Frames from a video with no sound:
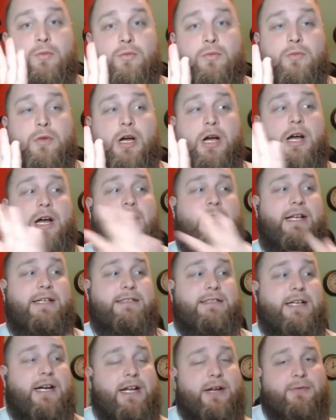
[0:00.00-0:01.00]
Uh, let's
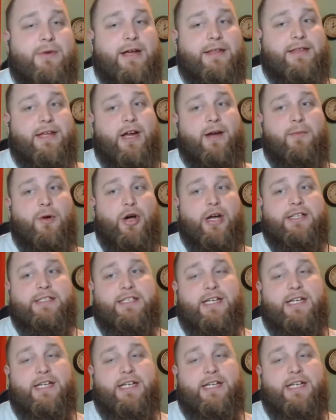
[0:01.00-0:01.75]
cut it right there, boys.